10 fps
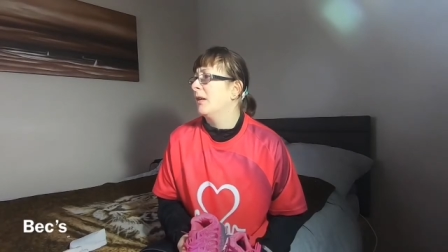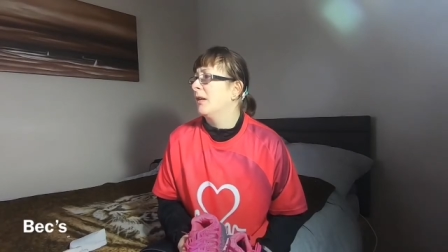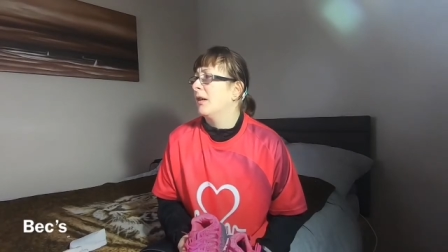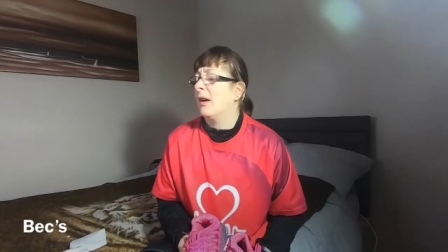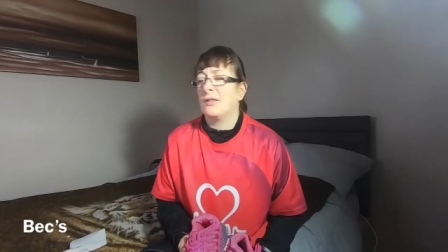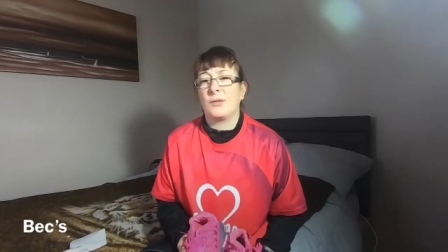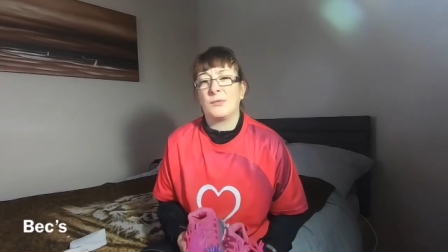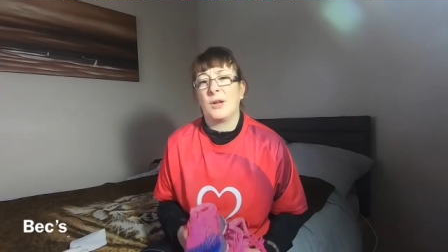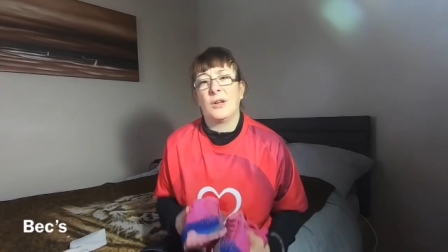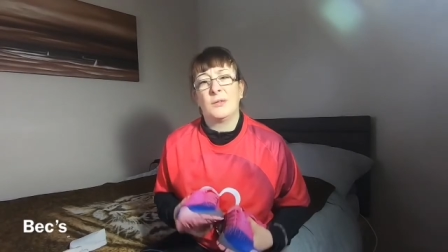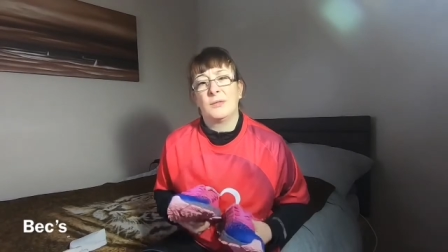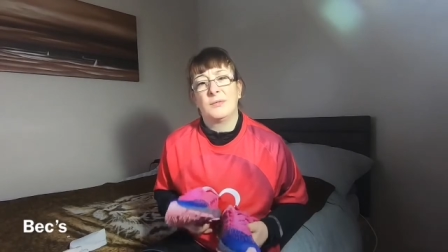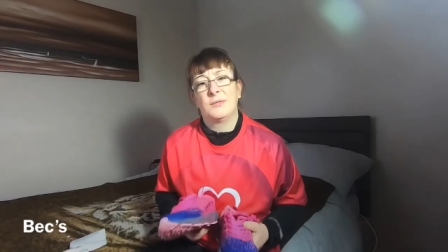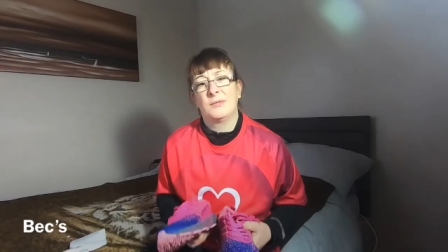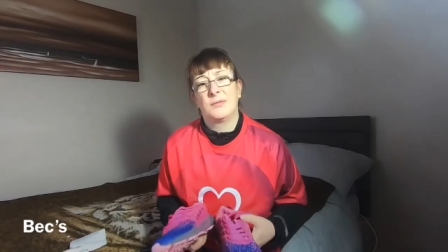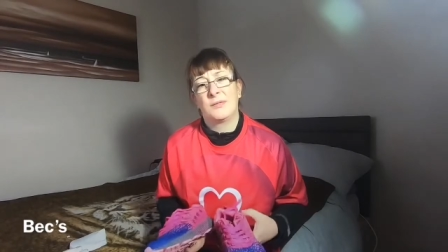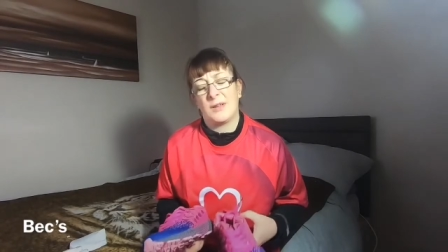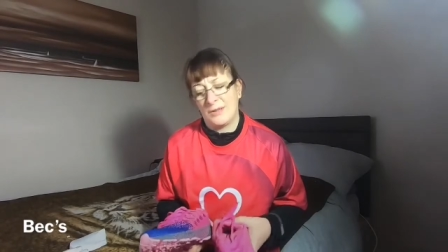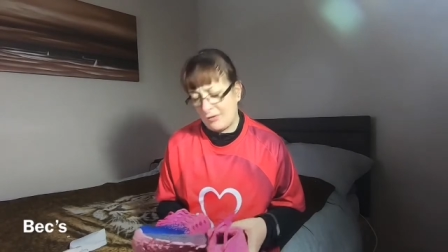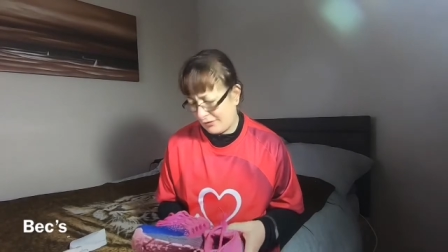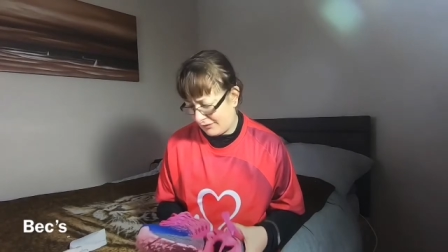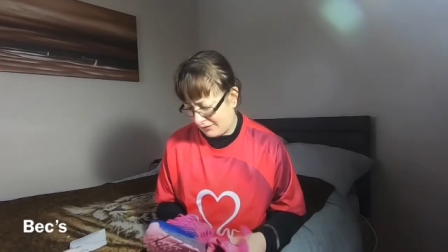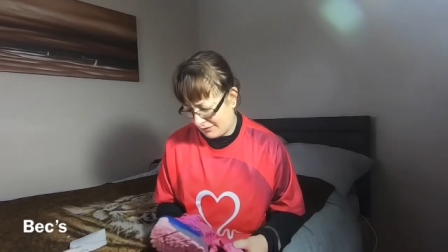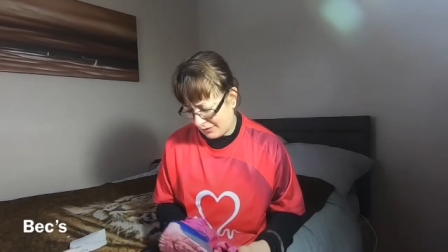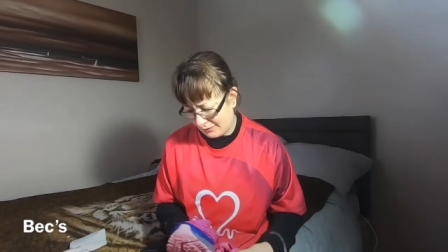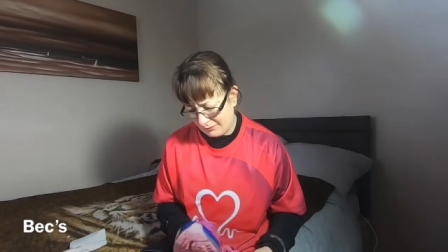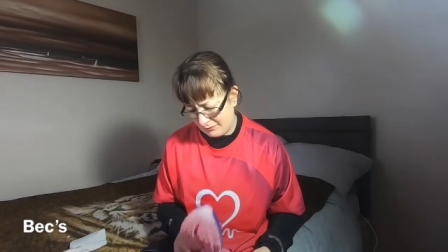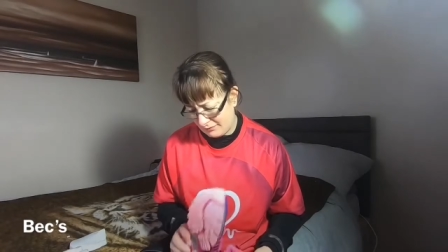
I don't know. They just don't.